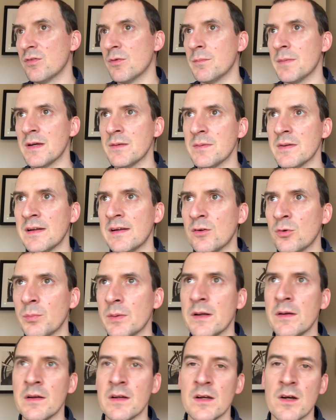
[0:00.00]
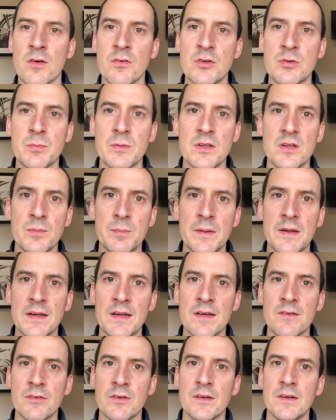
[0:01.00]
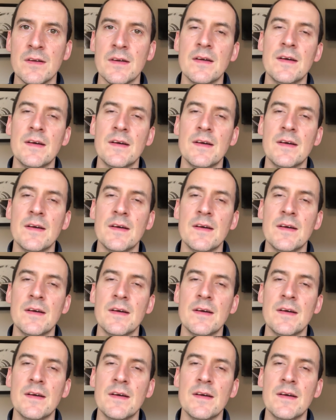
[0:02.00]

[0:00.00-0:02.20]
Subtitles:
and maybe a little bit of encouragement is being given.